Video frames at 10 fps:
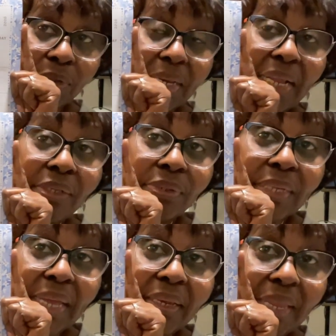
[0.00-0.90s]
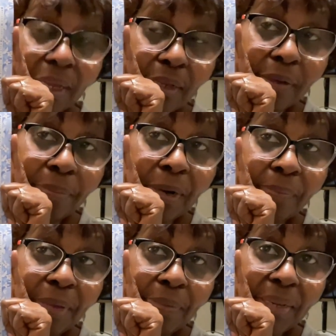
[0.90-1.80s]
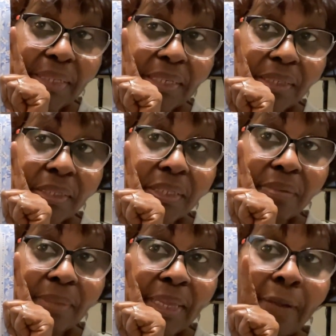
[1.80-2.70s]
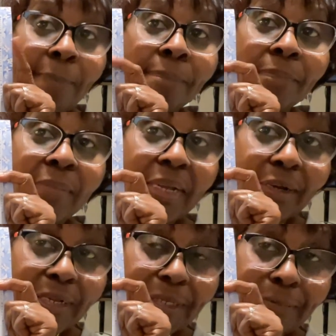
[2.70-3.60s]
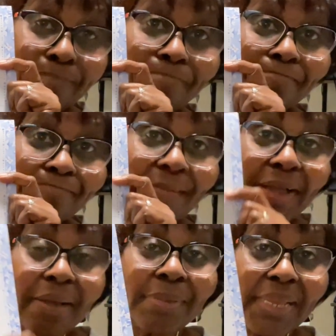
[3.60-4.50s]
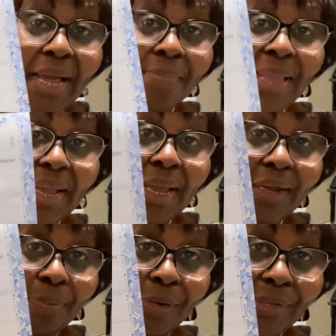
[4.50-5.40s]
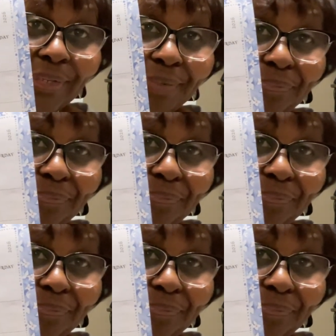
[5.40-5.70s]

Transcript: And I do again thank the people that sent this to me, because I'm that kind of person.